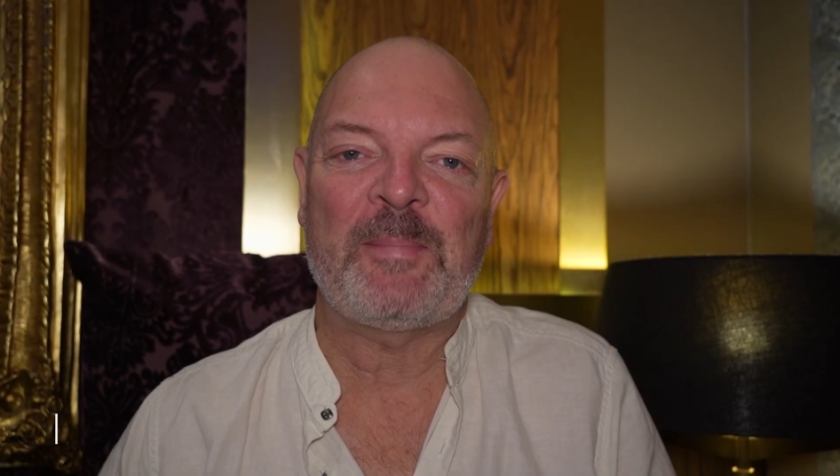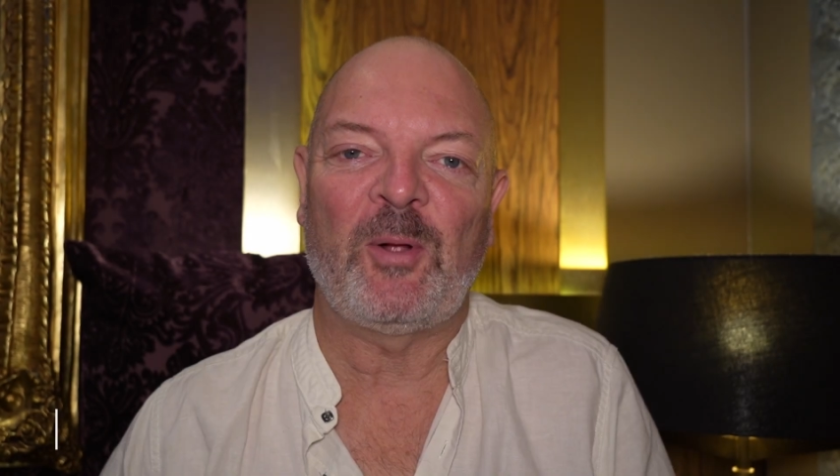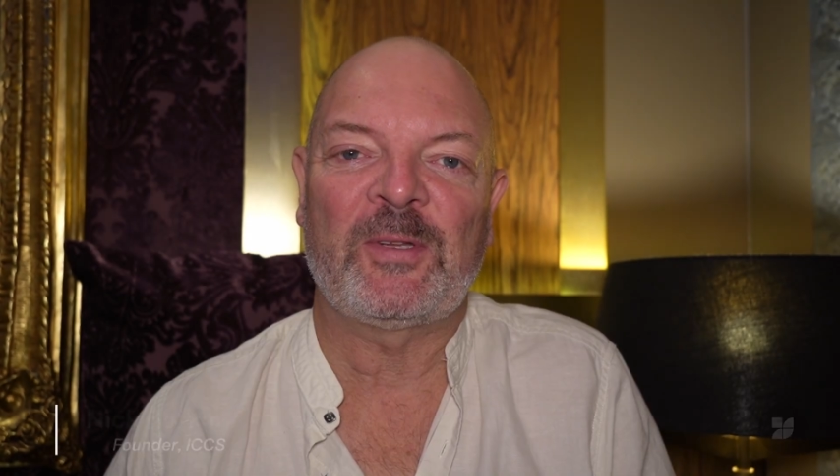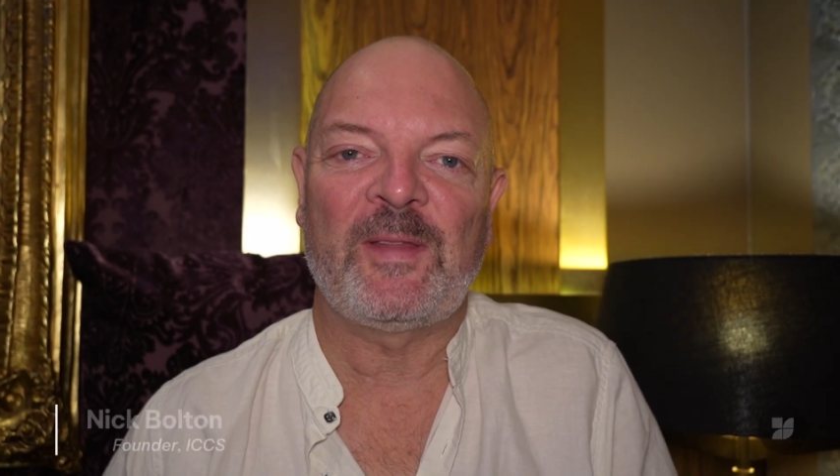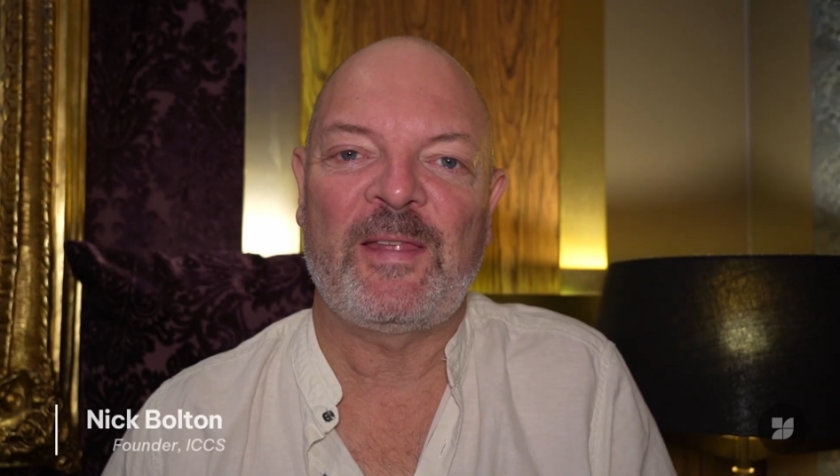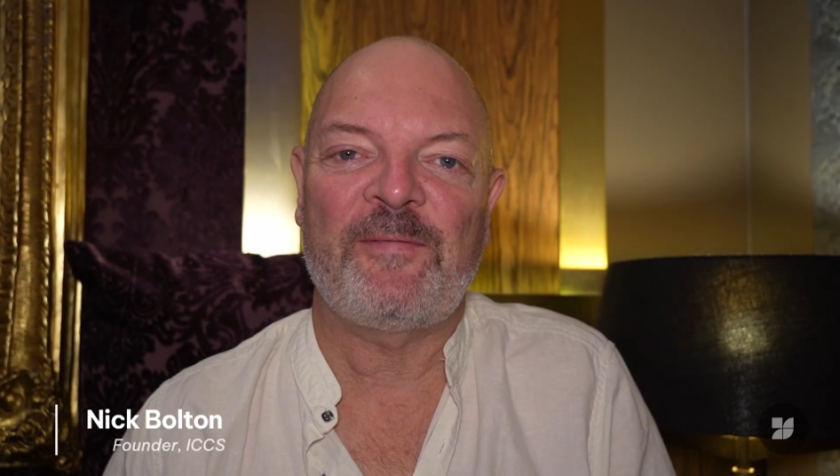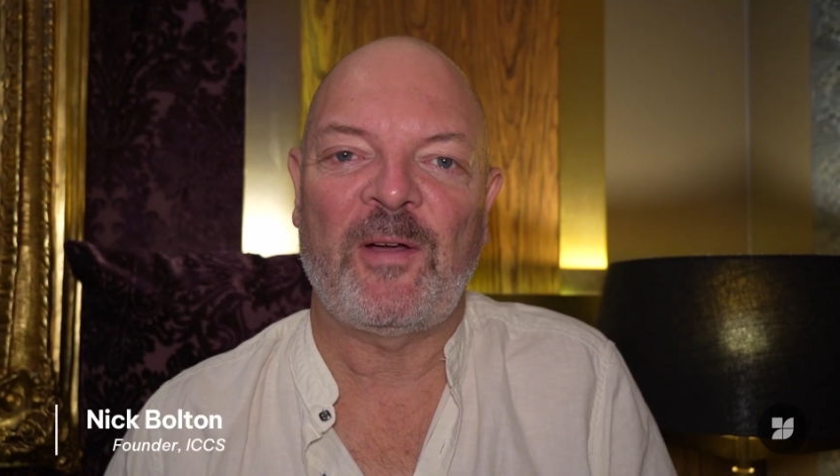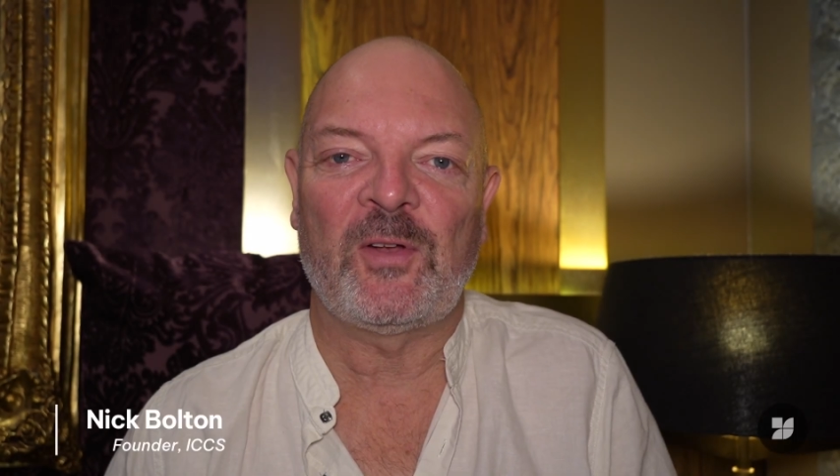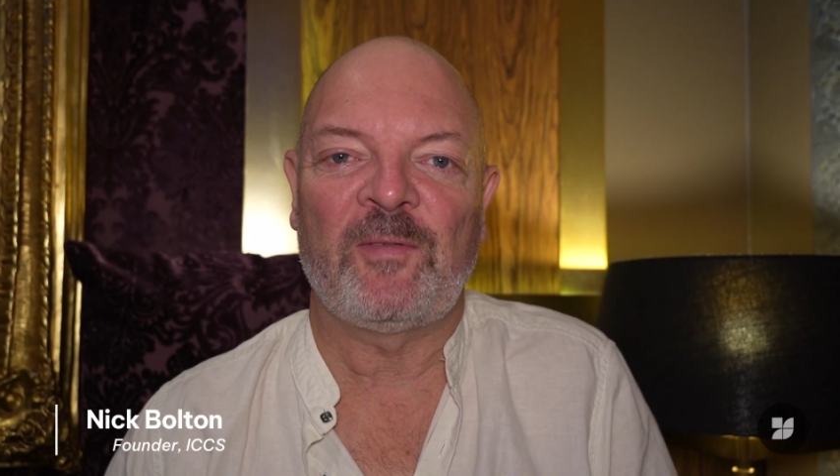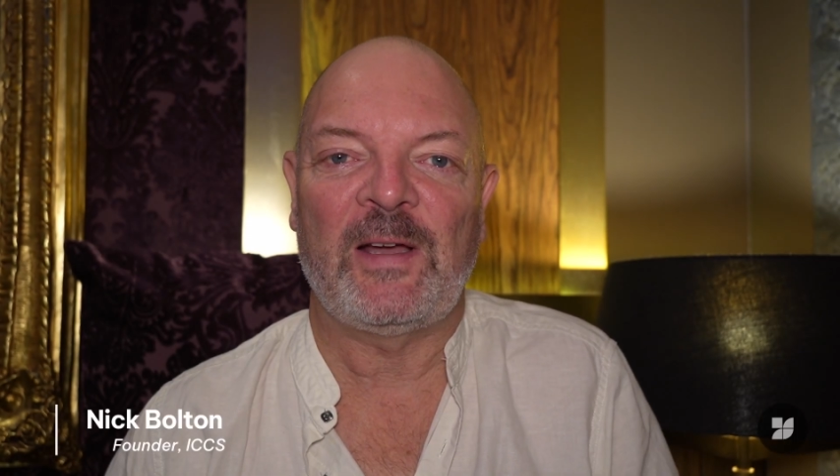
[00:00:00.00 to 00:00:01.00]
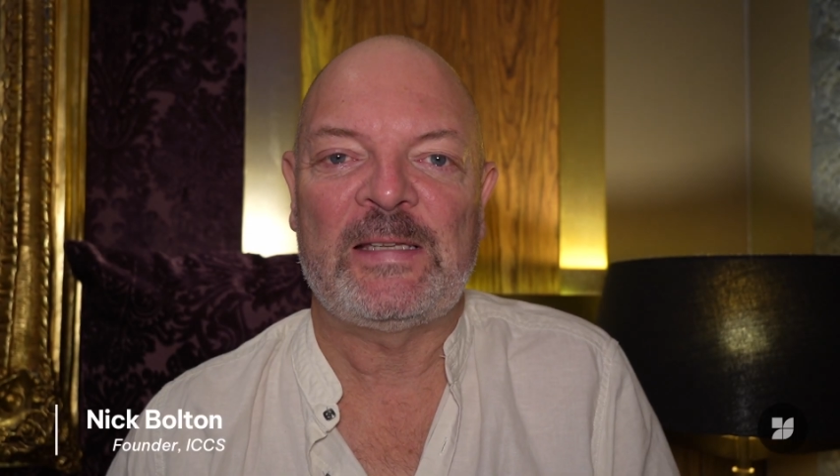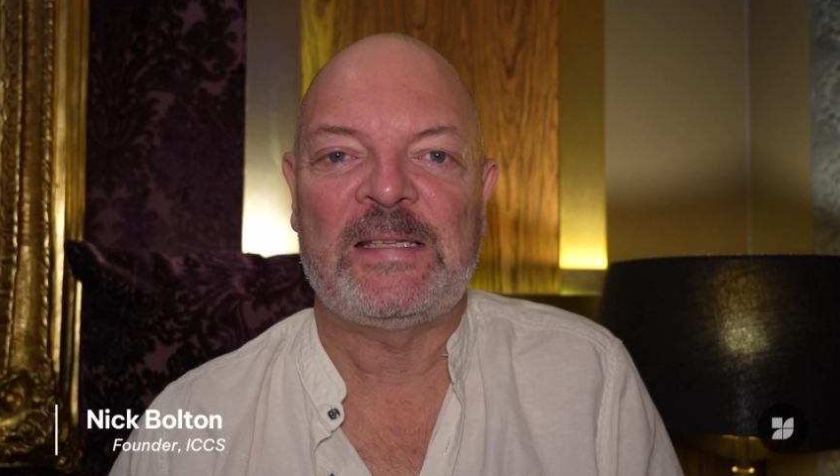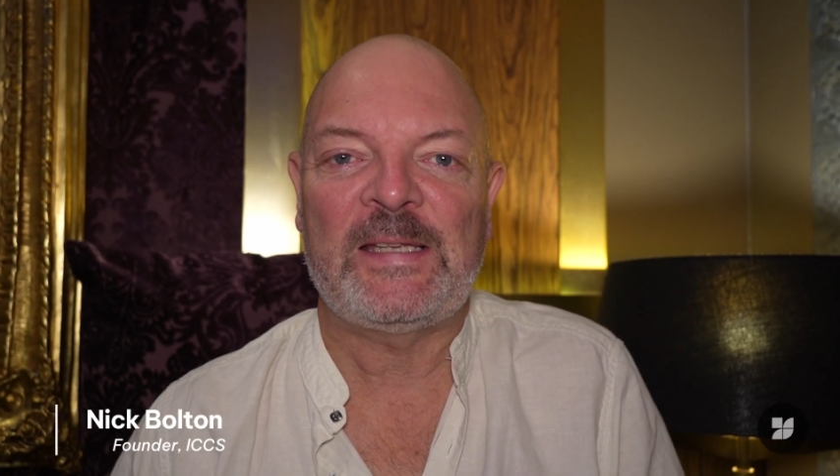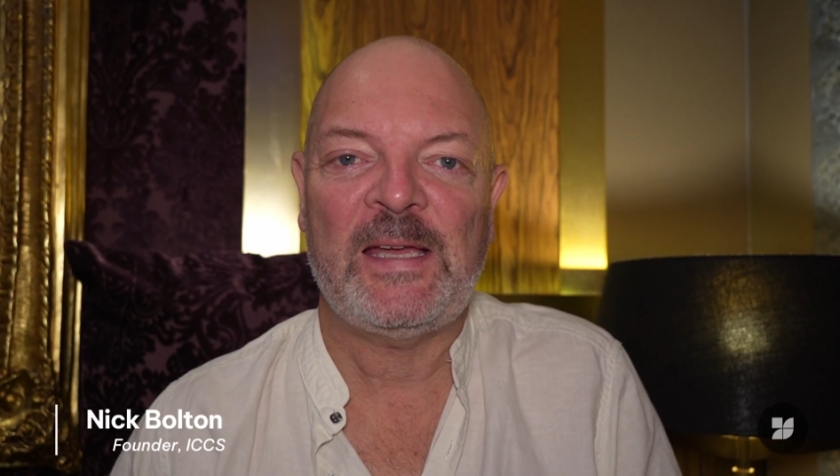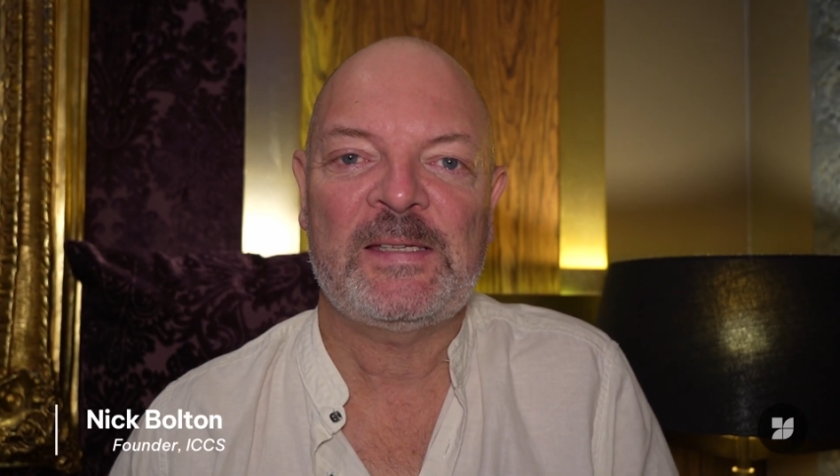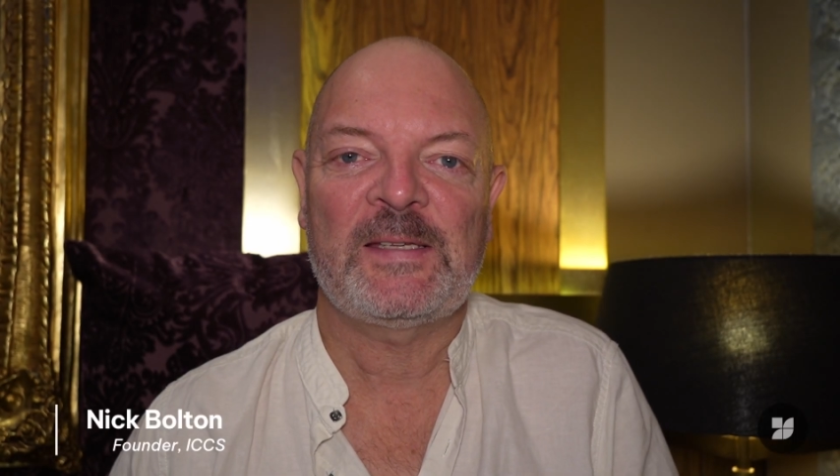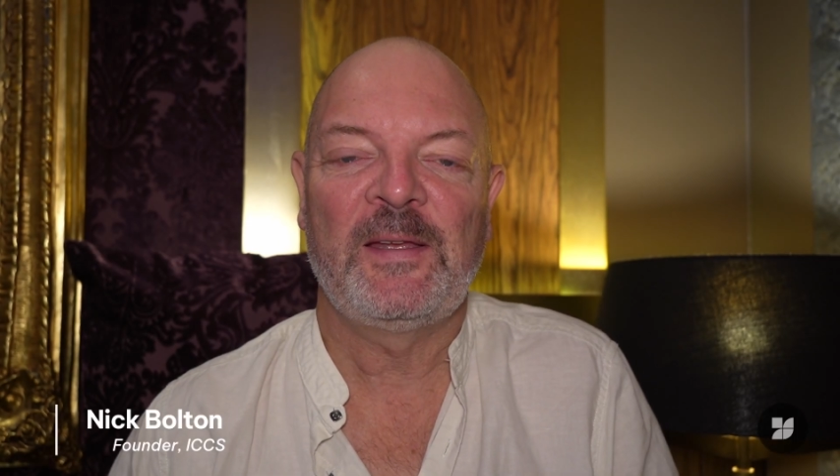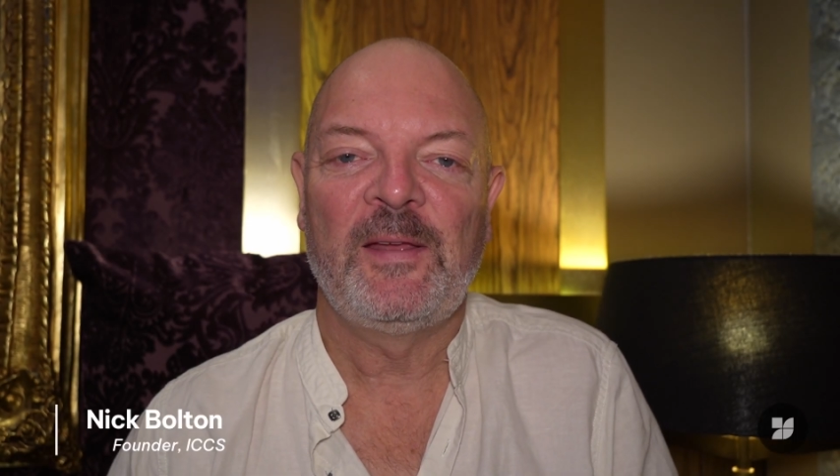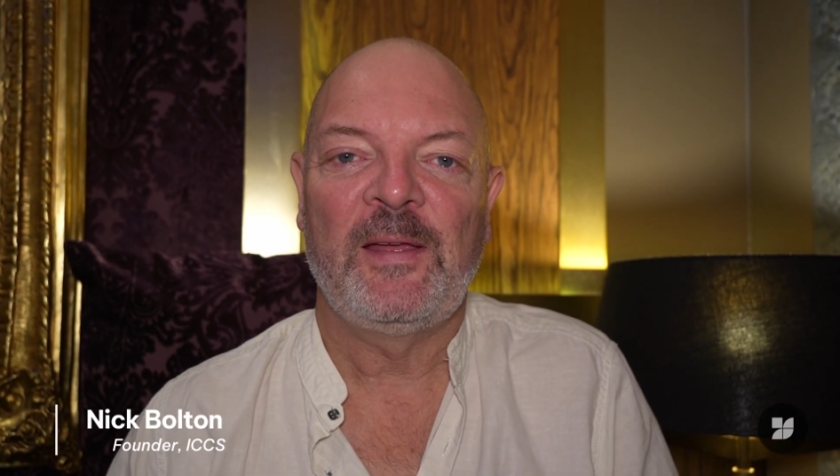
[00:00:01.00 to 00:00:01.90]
Bolton, the founder of ICCS.